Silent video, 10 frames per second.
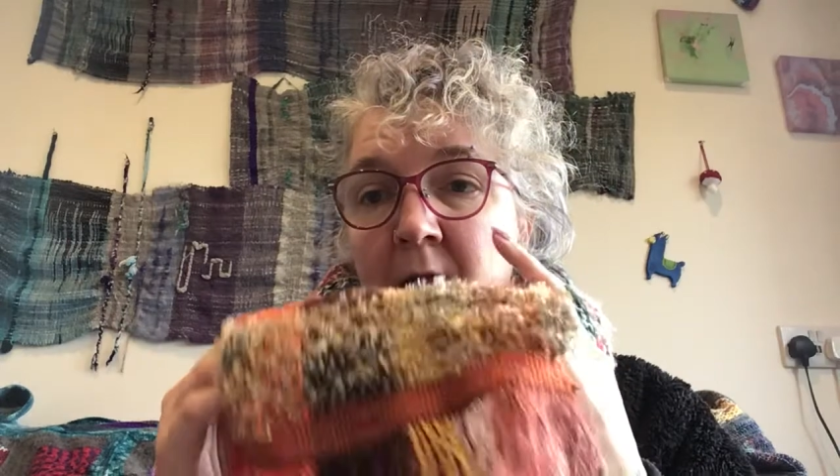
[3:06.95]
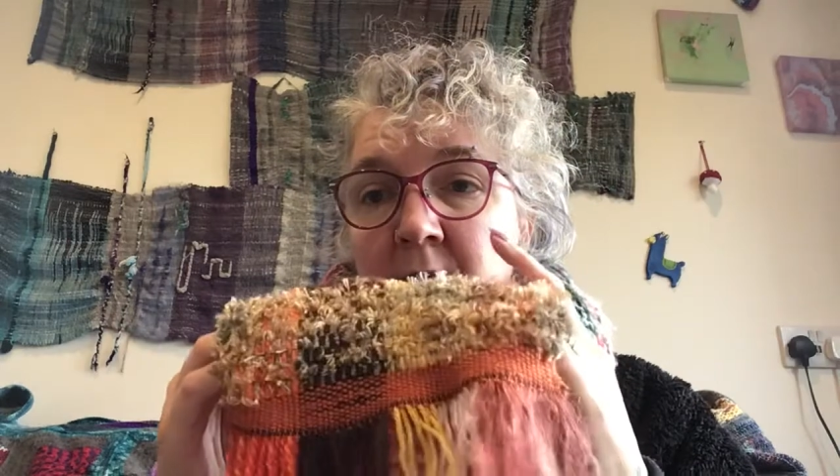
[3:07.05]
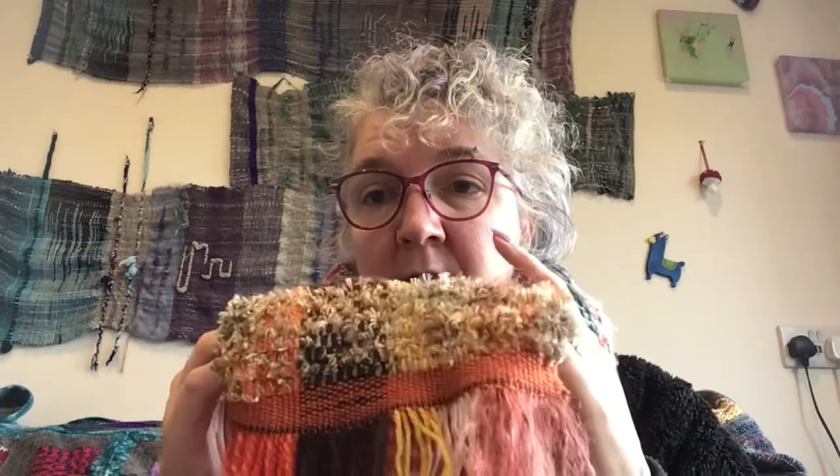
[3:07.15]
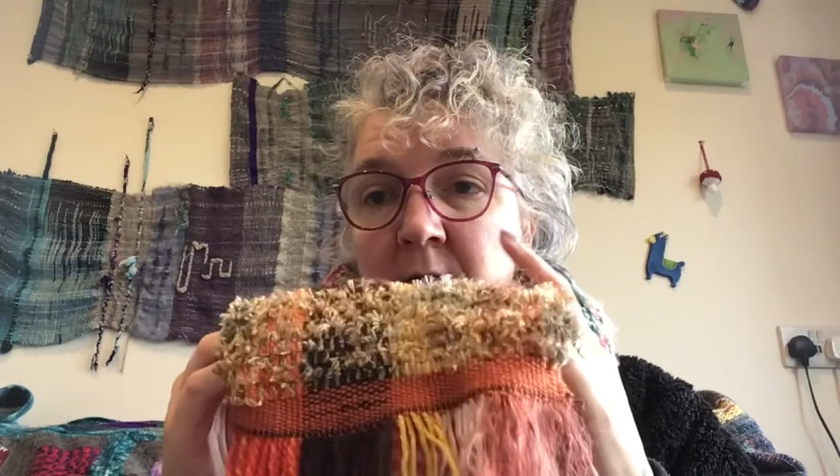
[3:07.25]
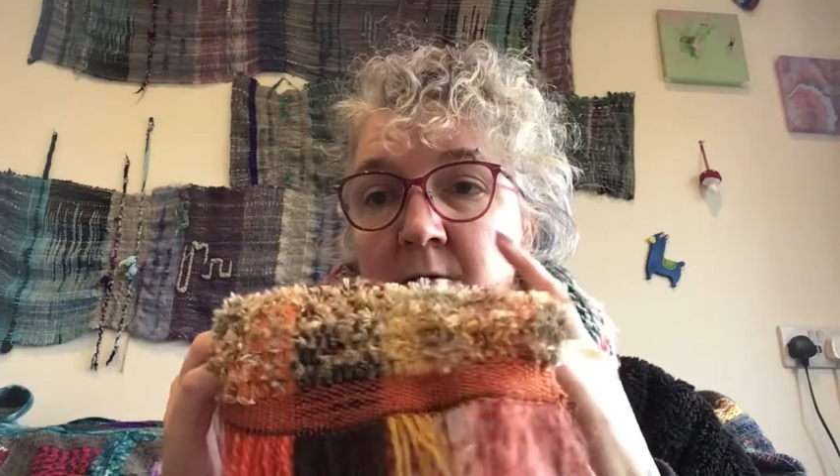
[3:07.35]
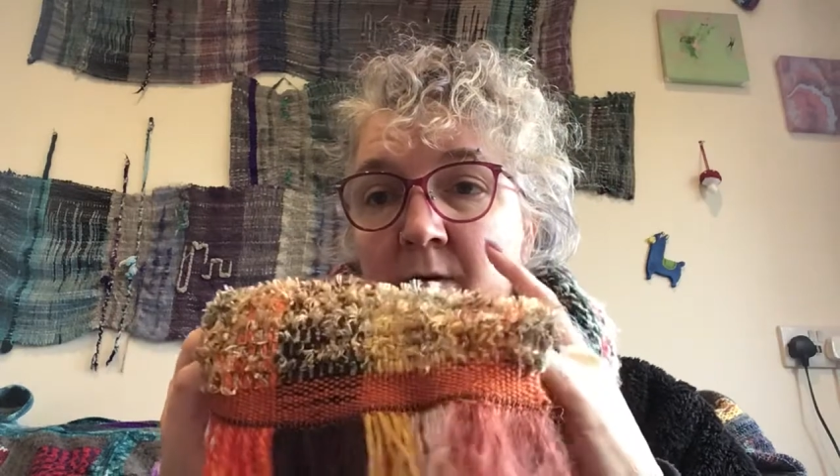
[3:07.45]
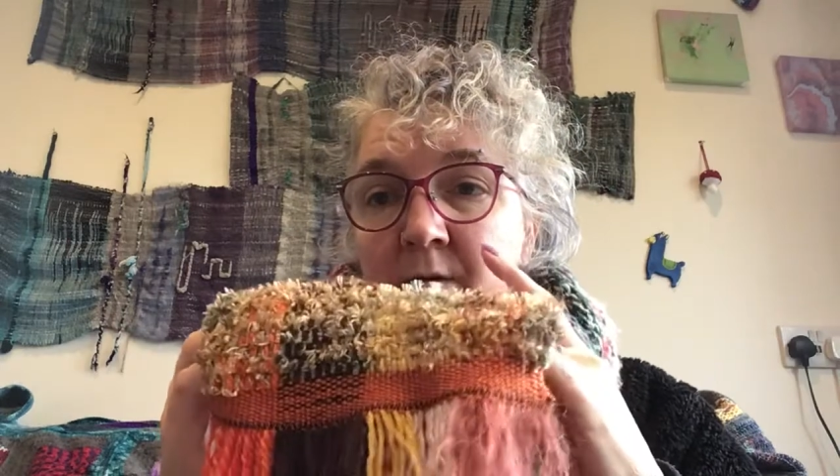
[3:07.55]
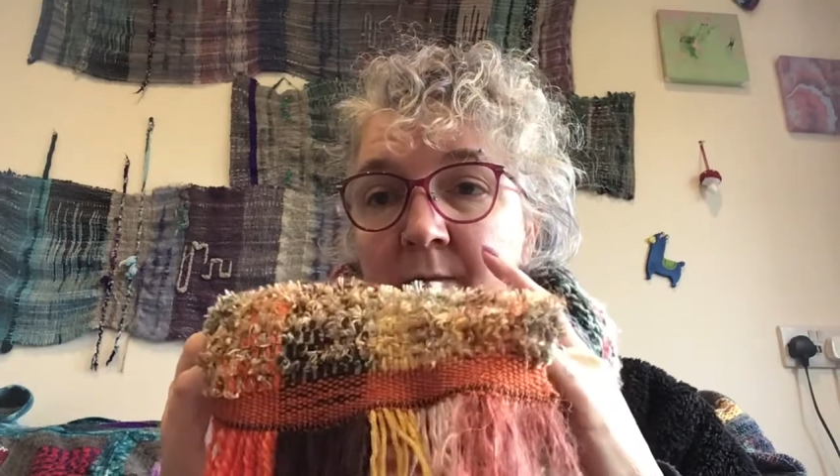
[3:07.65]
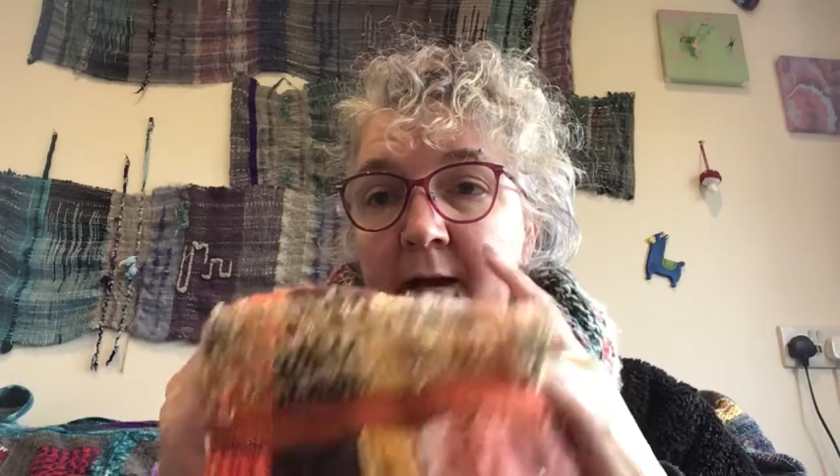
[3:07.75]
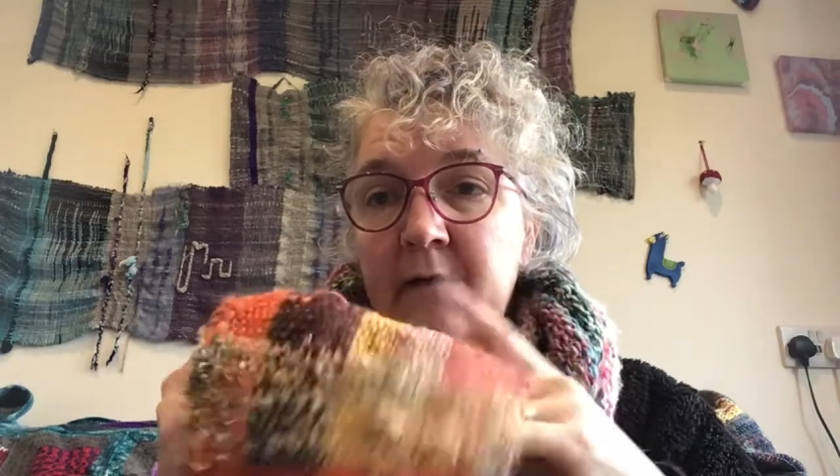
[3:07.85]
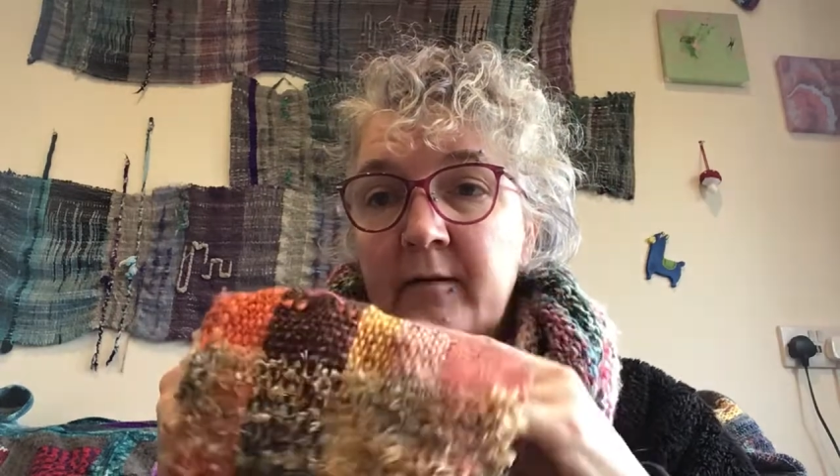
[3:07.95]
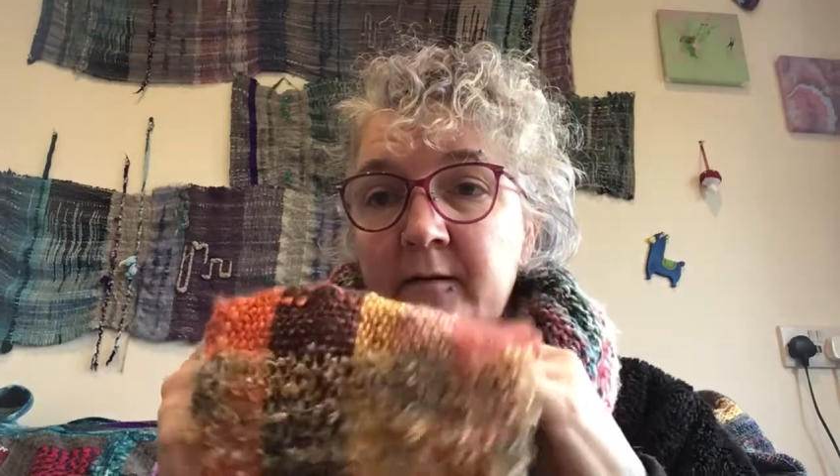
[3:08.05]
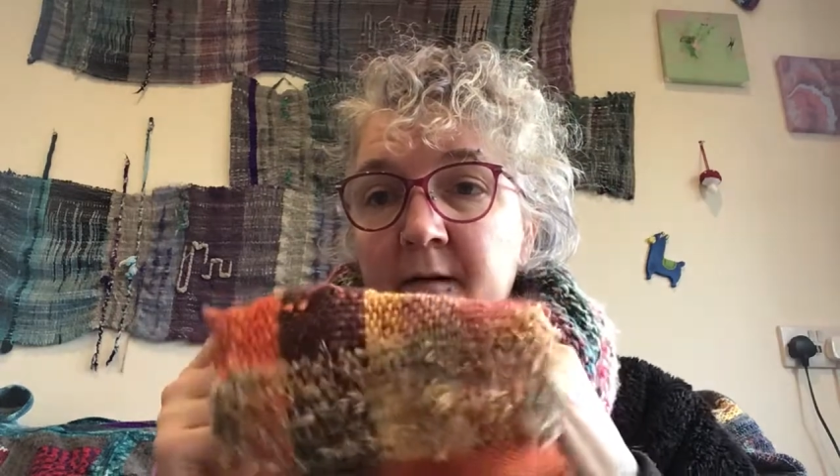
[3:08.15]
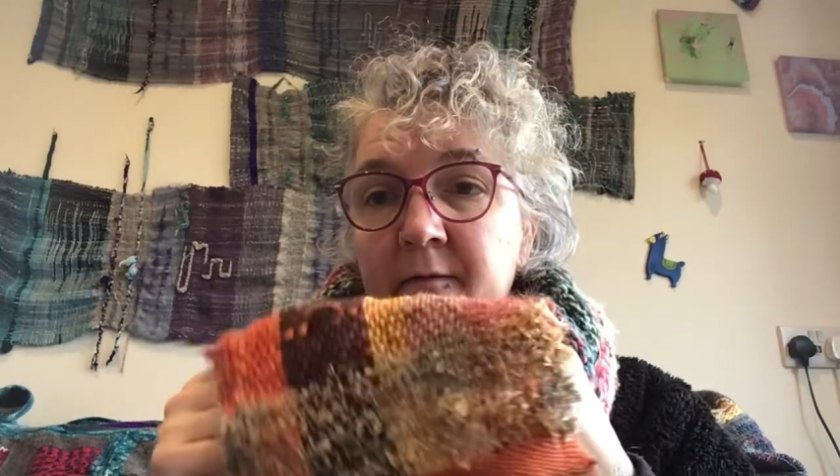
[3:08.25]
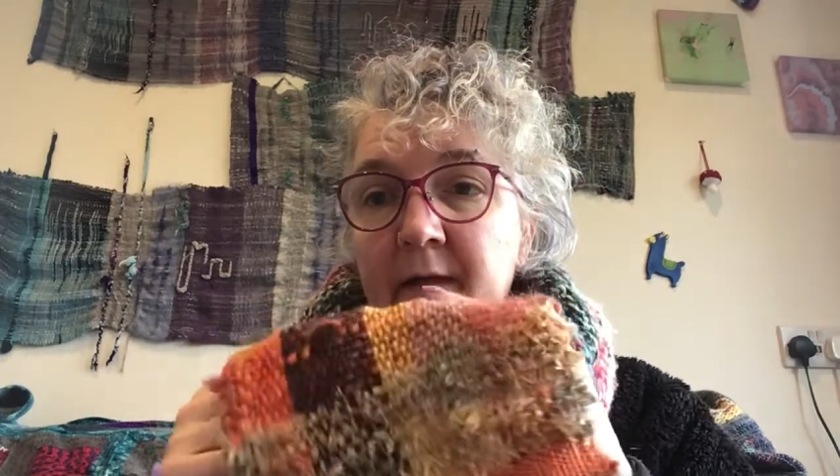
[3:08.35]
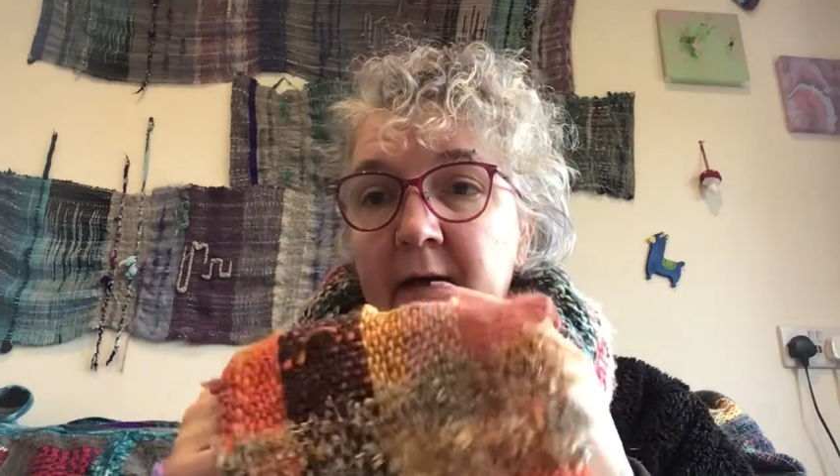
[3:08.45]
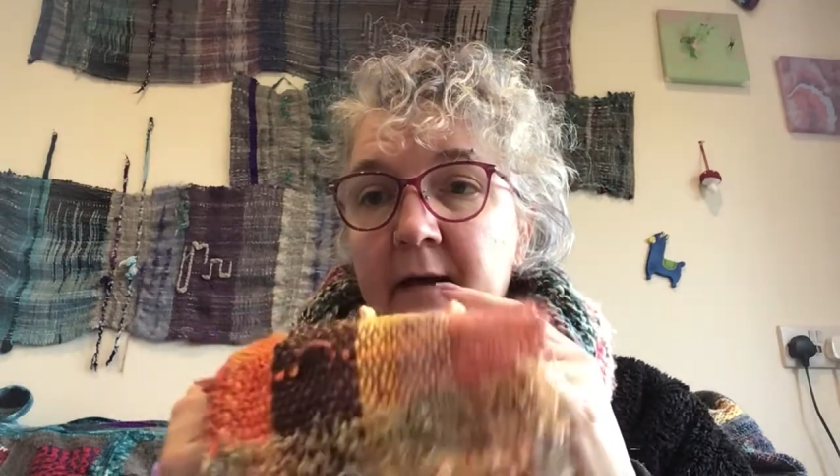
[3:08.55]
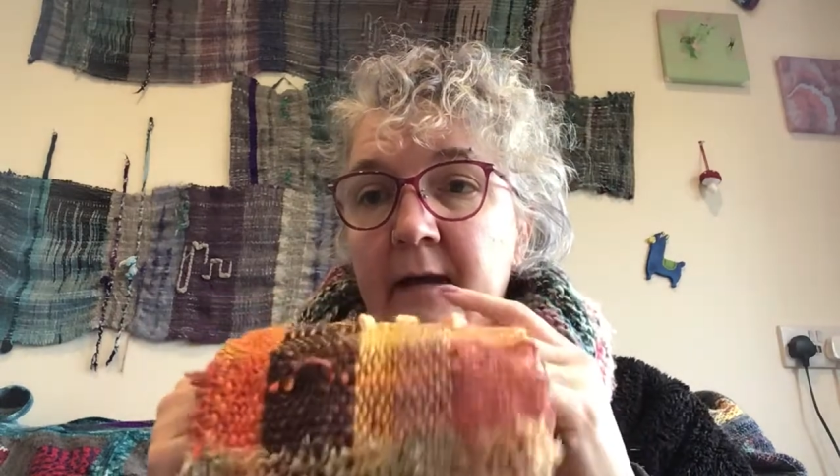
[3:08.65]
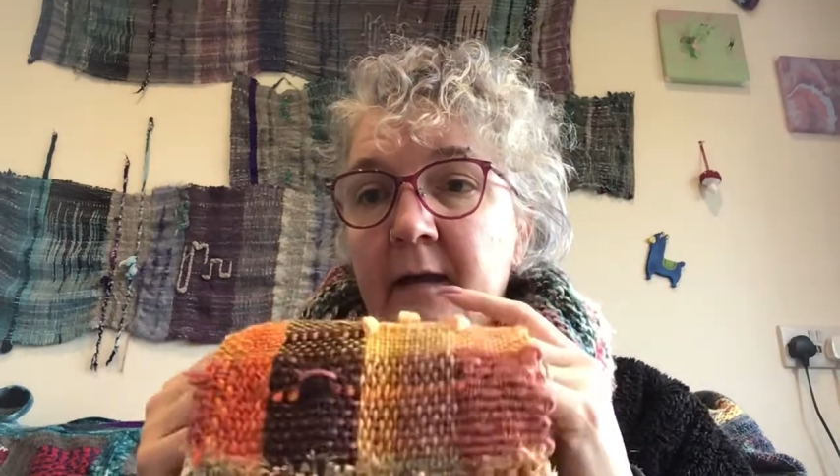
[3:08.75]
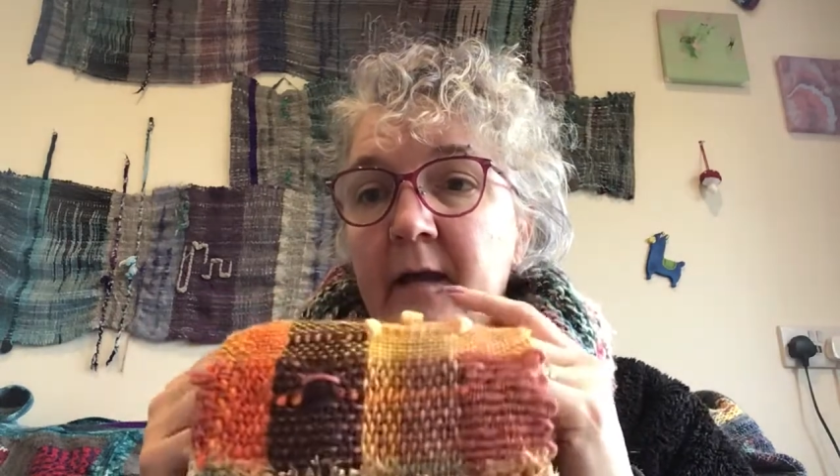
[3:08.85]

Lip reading: So we've got some hairy stuff there.